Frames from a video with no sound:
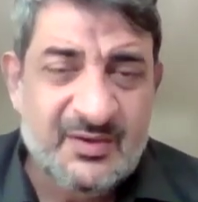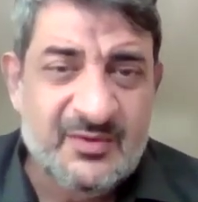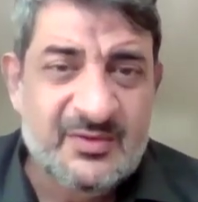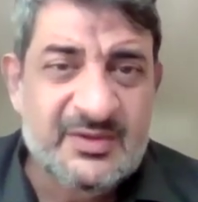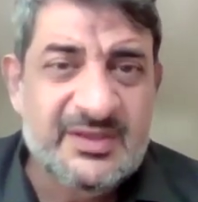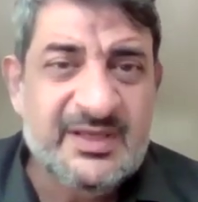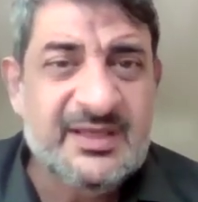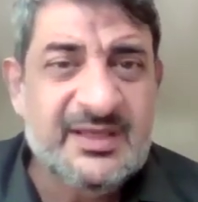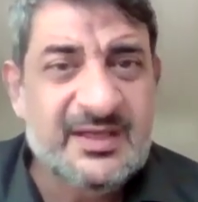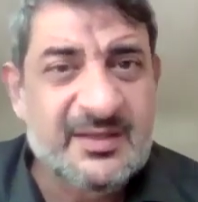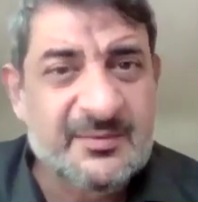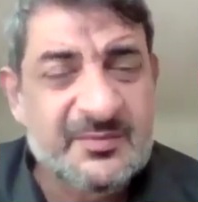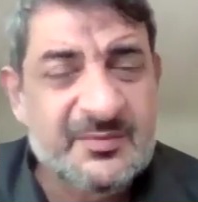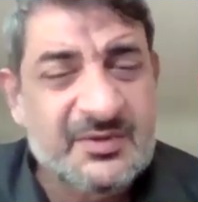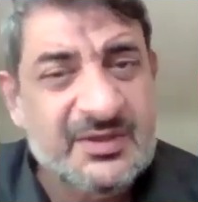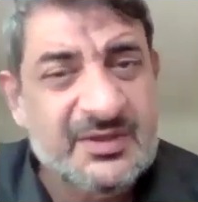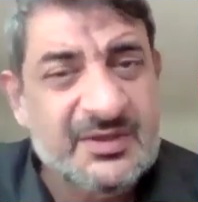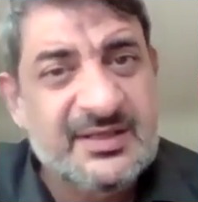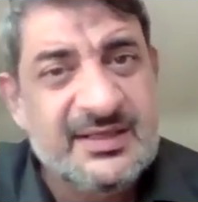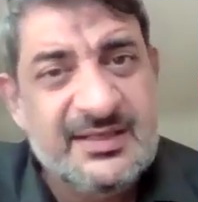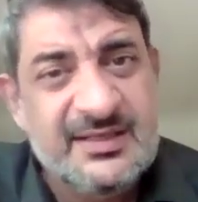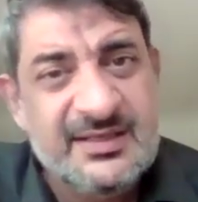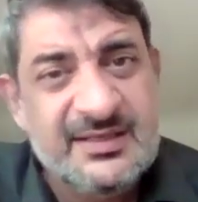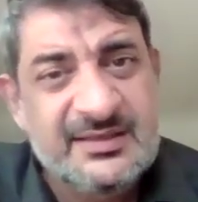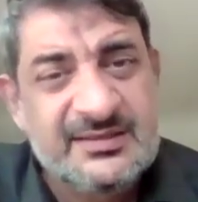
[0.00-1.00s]
Okay, I'm
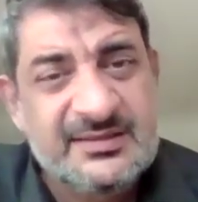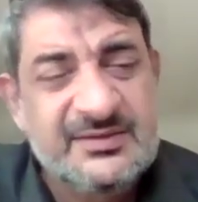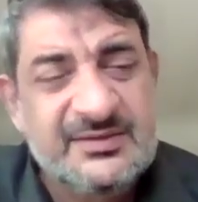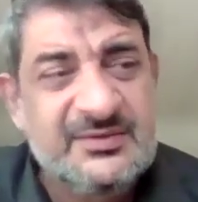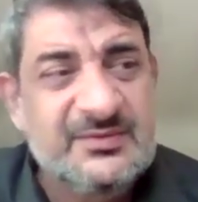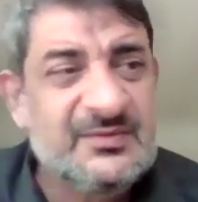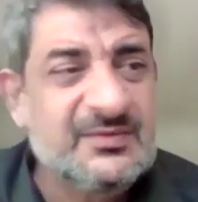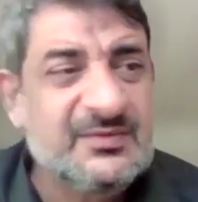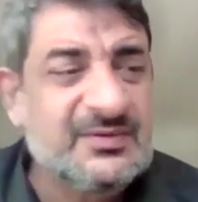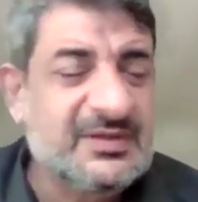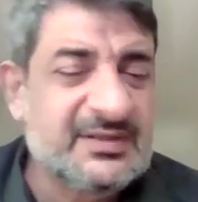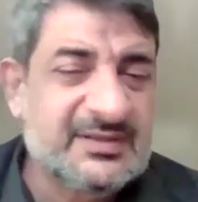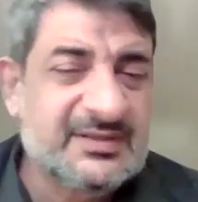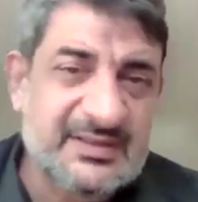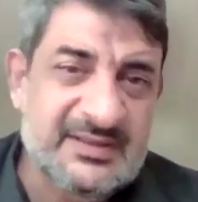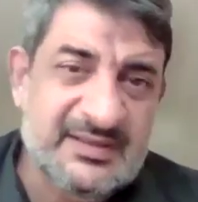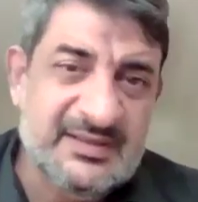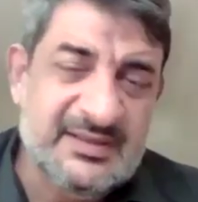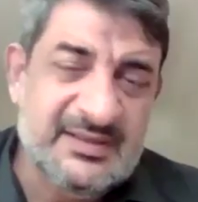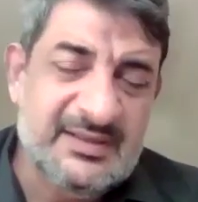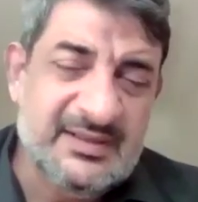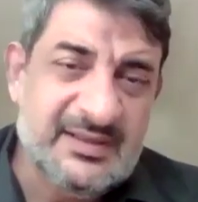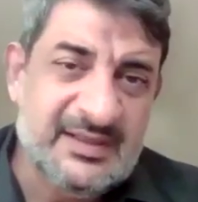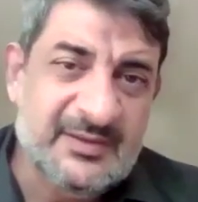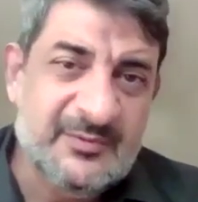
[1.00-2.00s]
going to elect you,
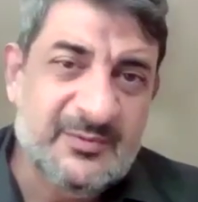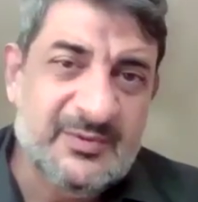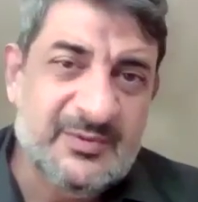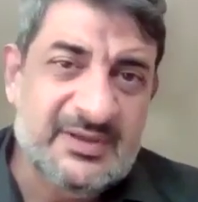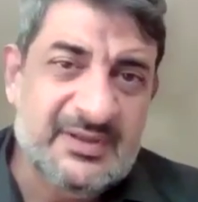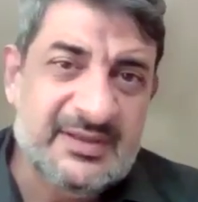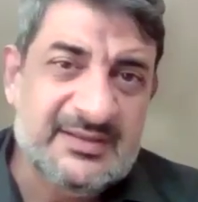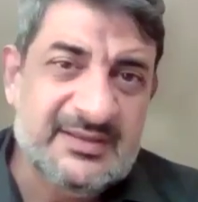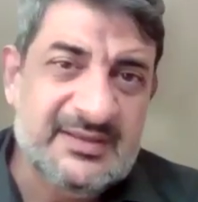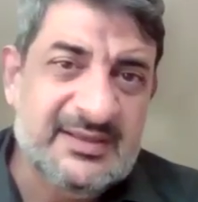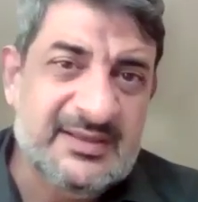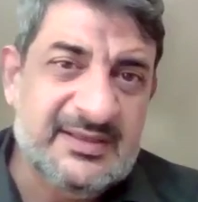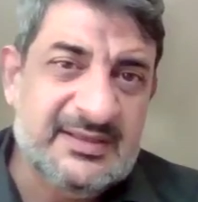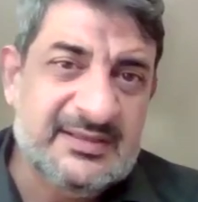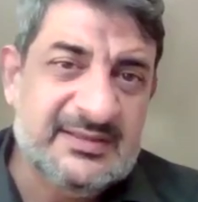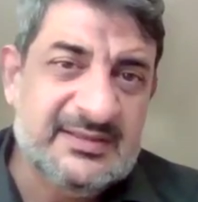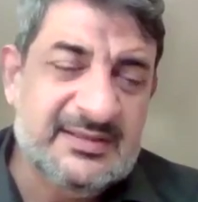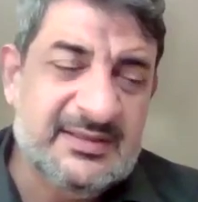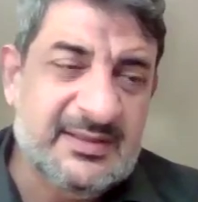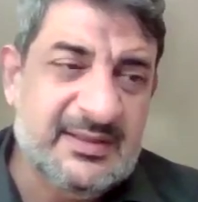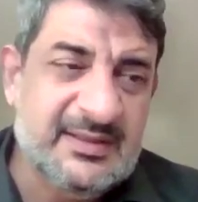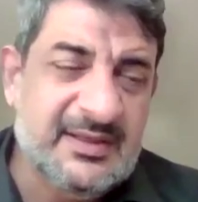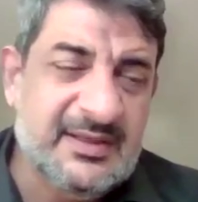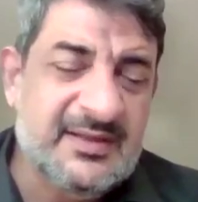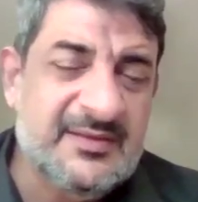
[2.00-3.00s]
I will not
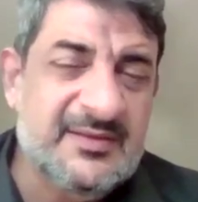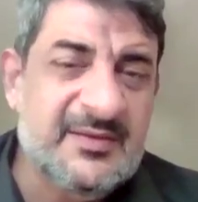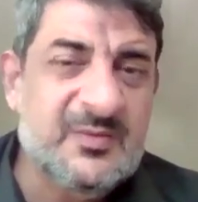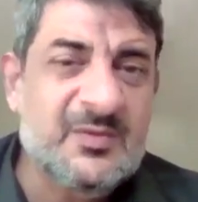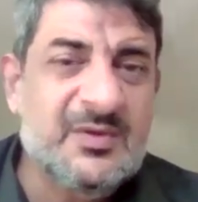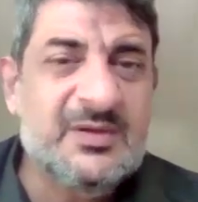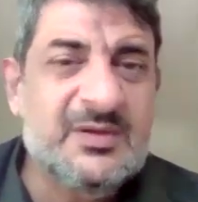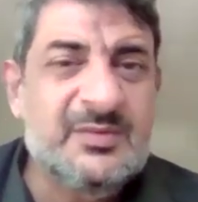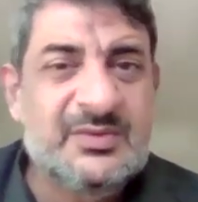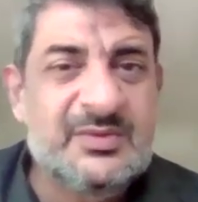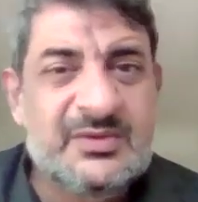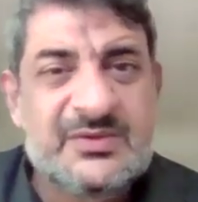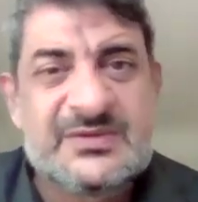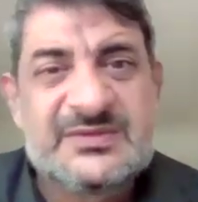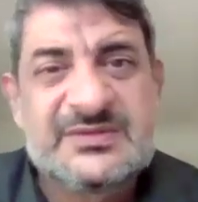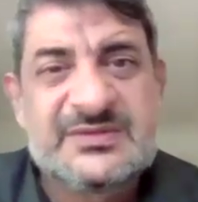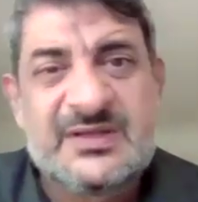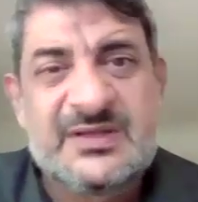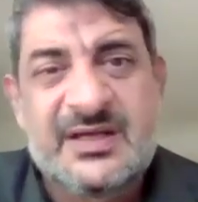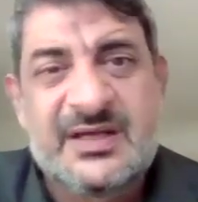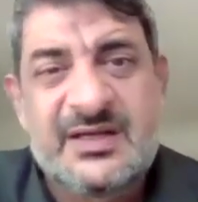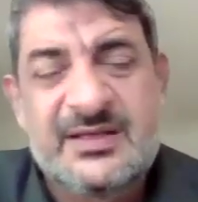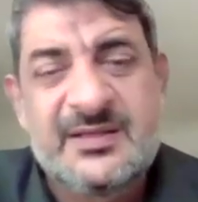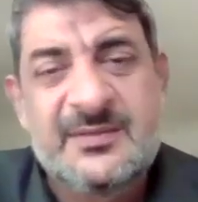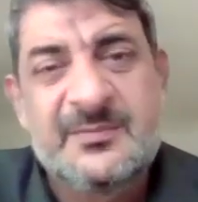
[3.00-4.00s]
elect the other one
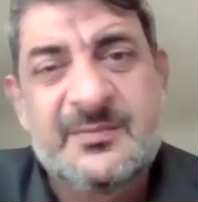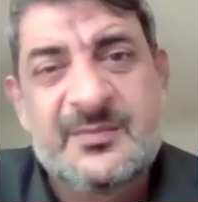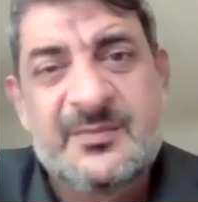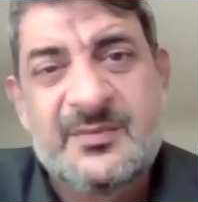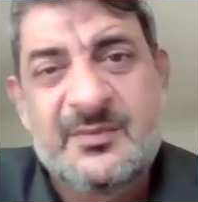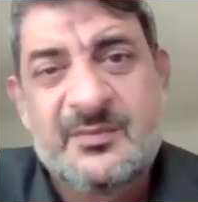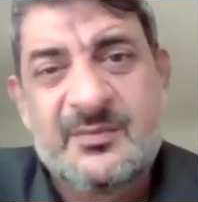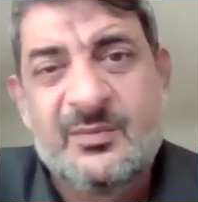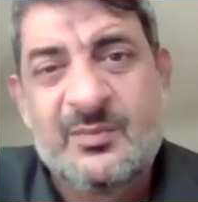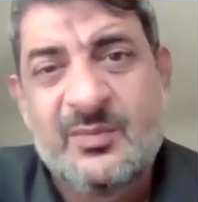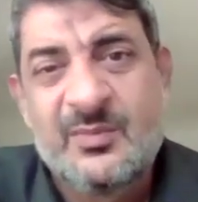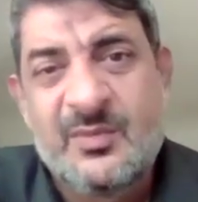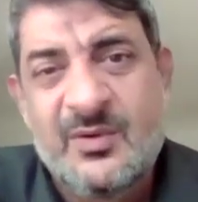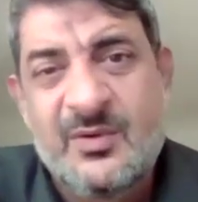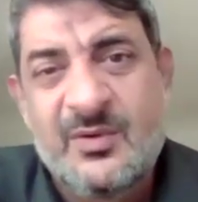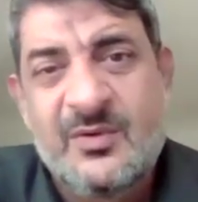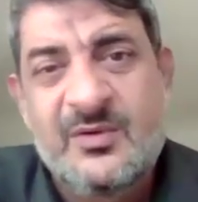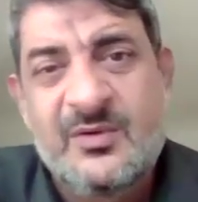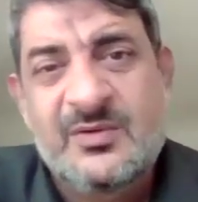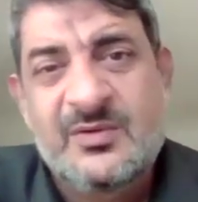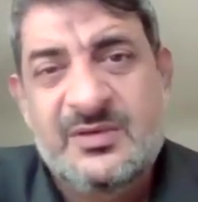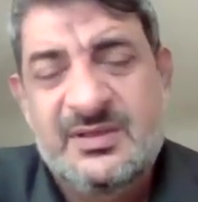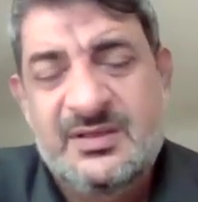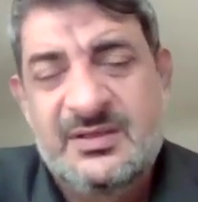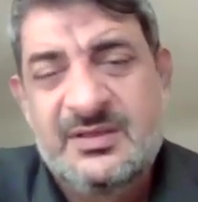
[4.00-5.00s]
because I'm
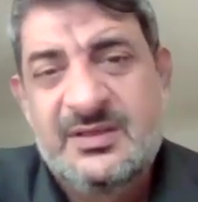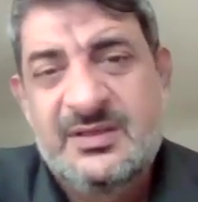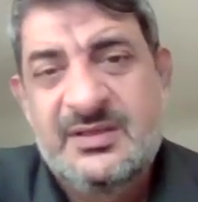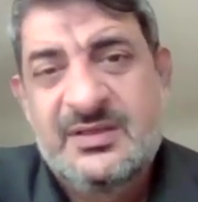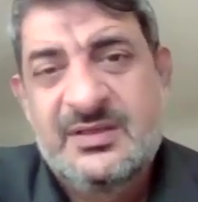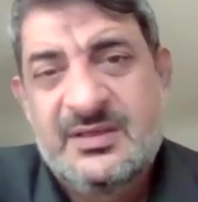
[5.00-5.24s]
more